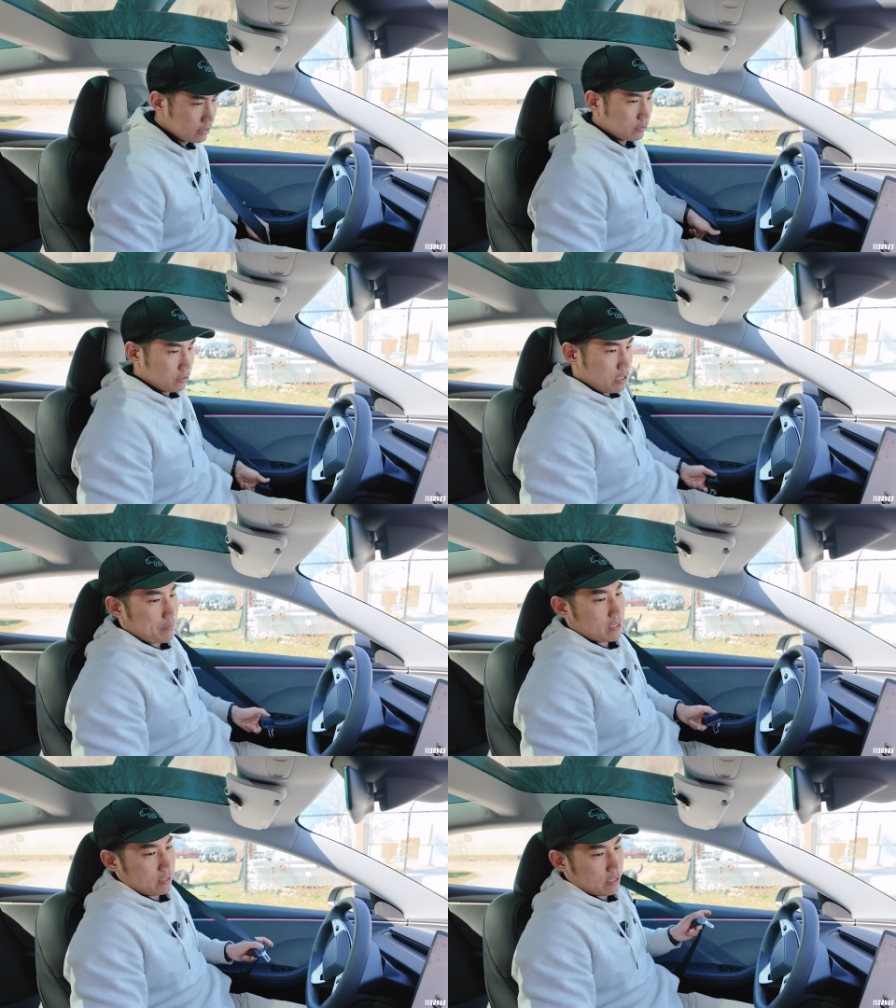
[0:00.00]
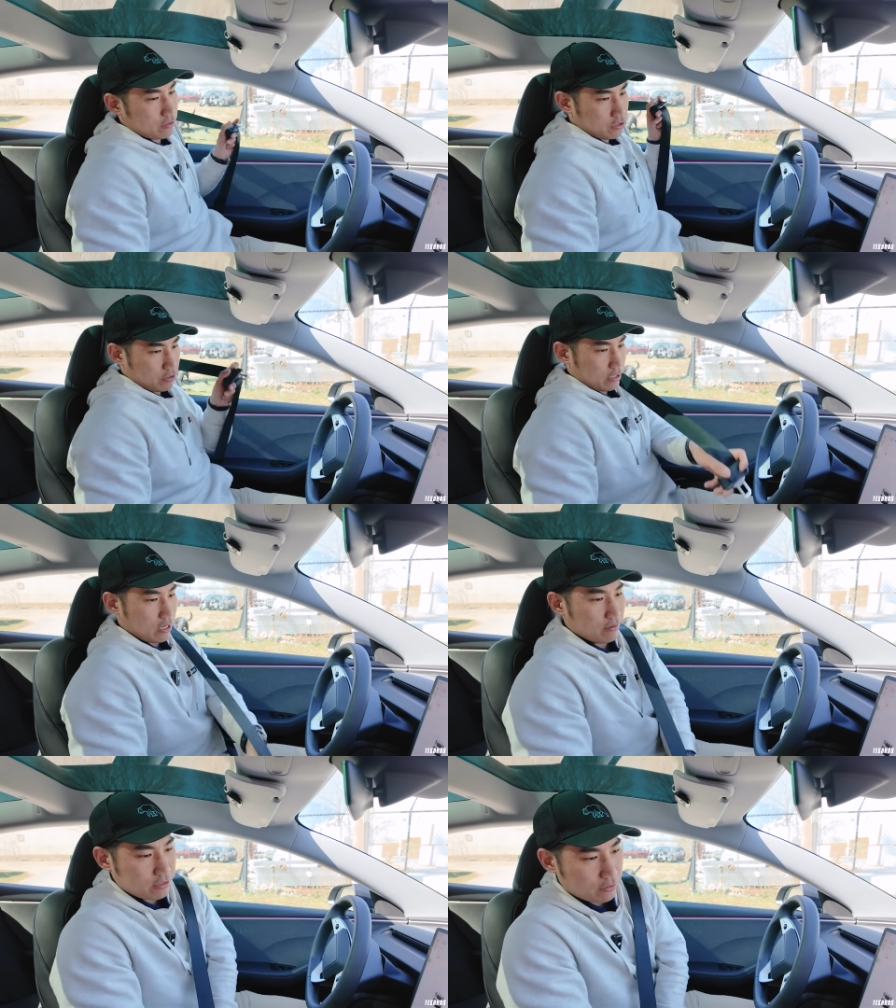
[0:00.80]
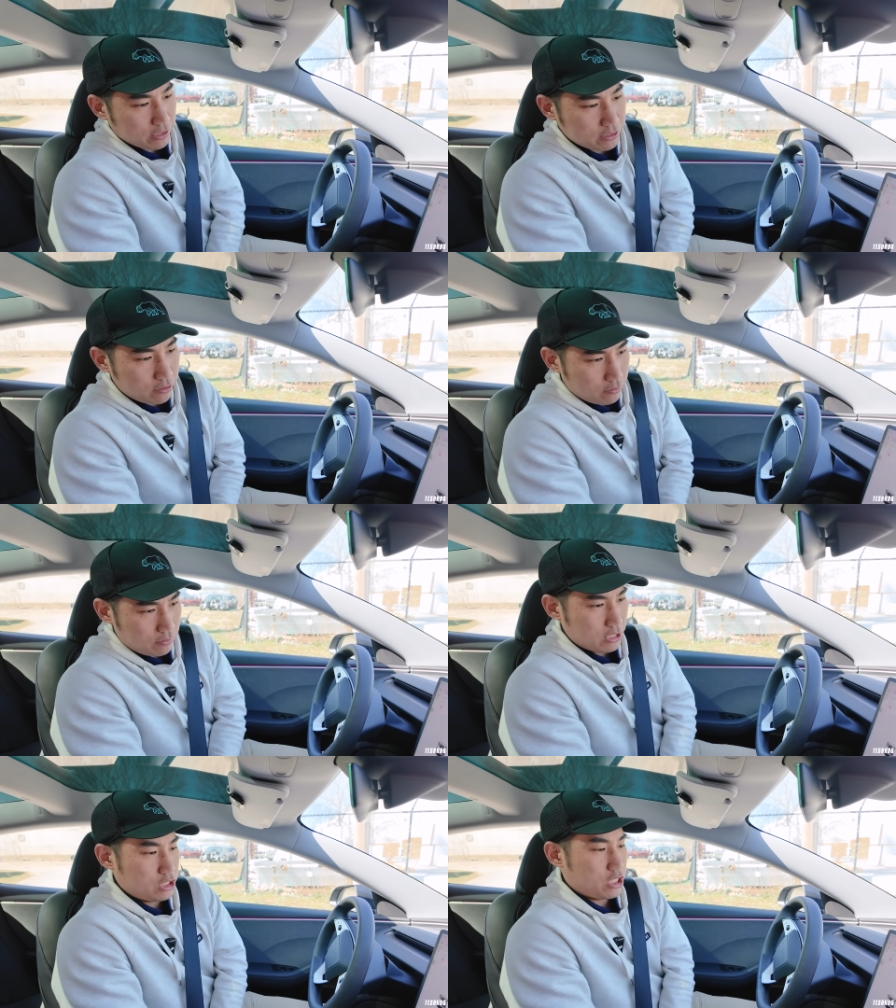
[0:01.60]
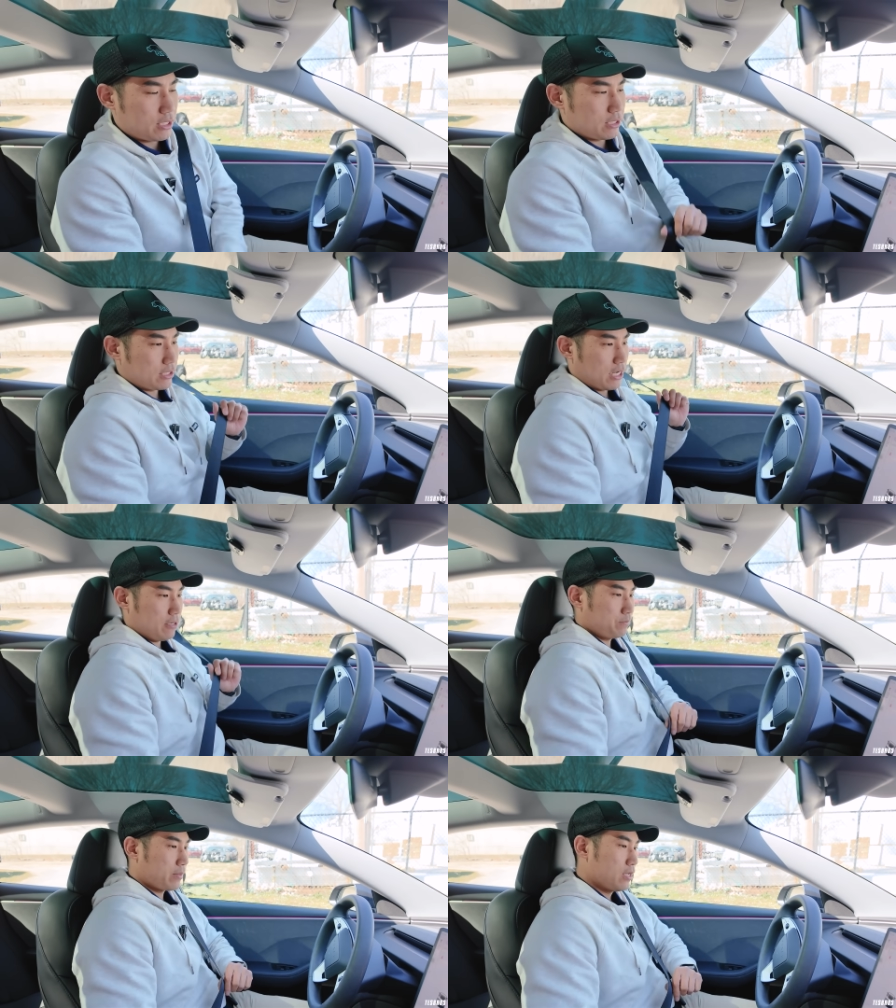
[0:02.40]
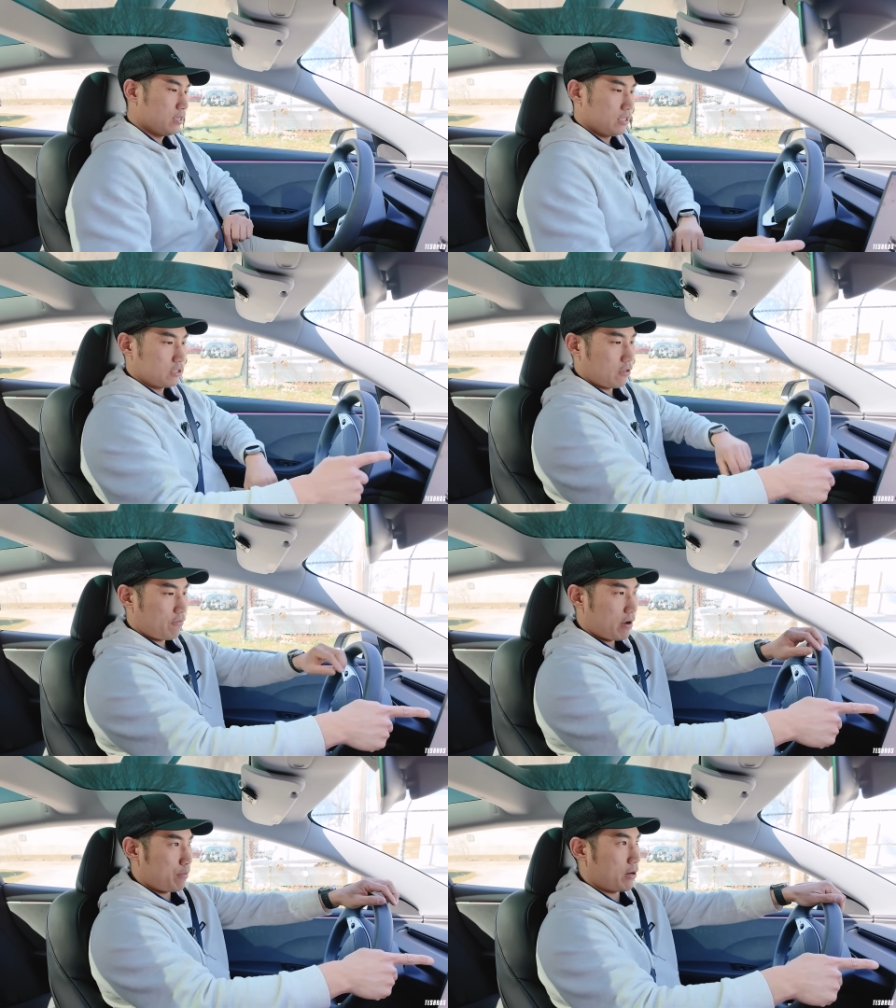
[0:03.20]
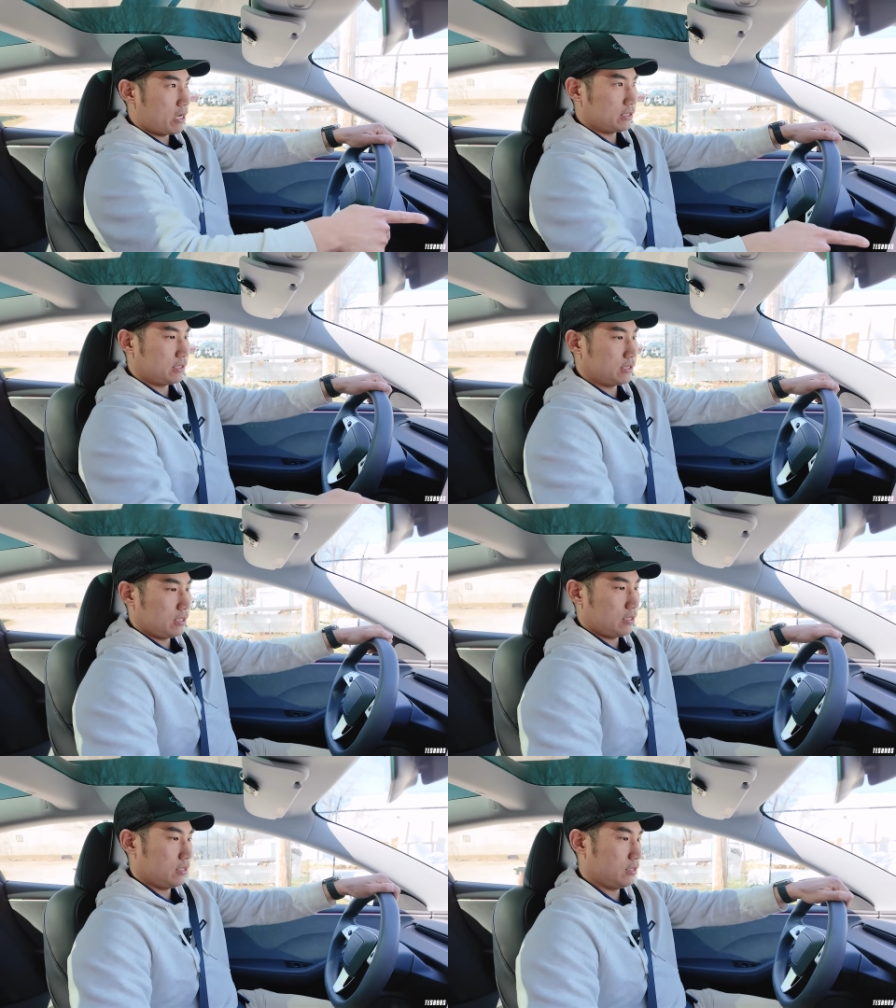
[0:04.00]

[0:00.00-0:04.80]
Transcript: So typically they'll turn it off. So let's go and check this out. So if I press